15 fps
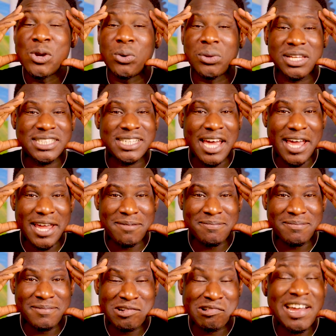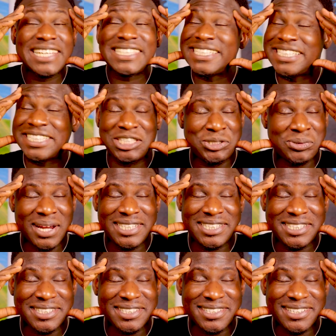all the time crazy
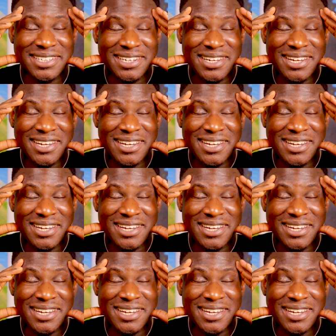situations,